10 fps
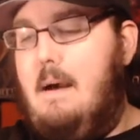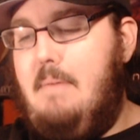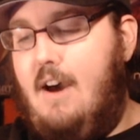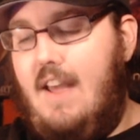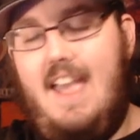
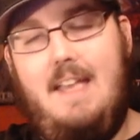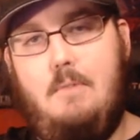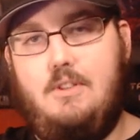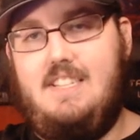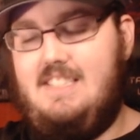about 8
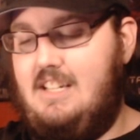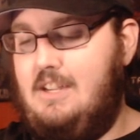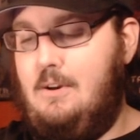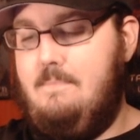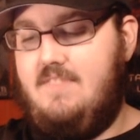multis to
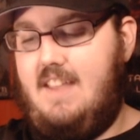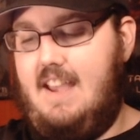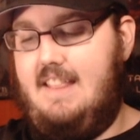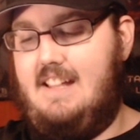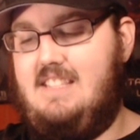do,
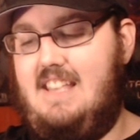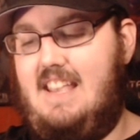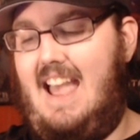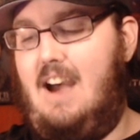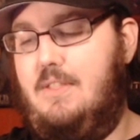and let's
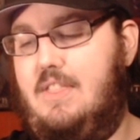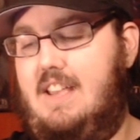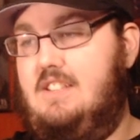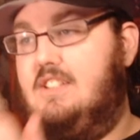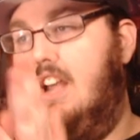see how
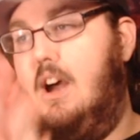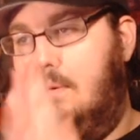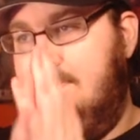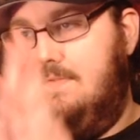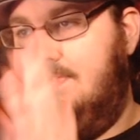things go.